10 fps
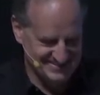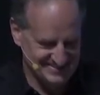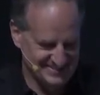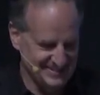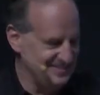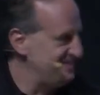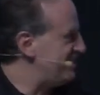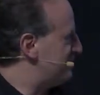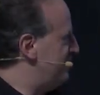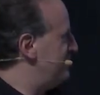All right. That
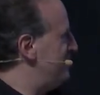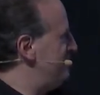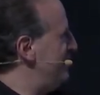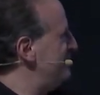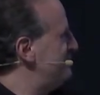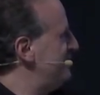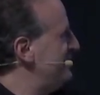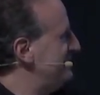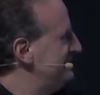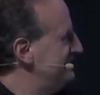screen's not big enough for
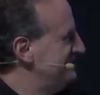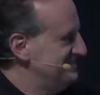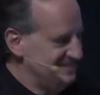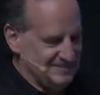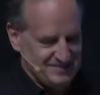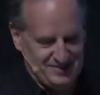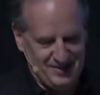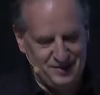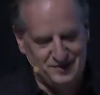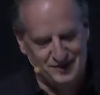you? So I'm
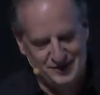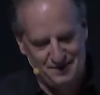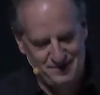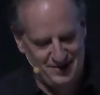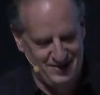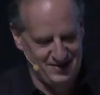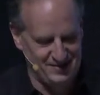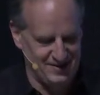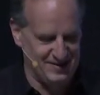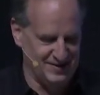going to start typing here
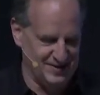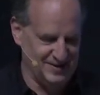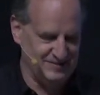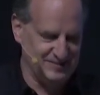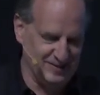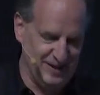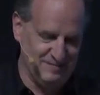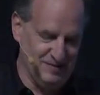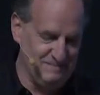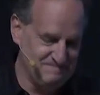on uh, the
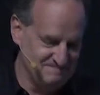label.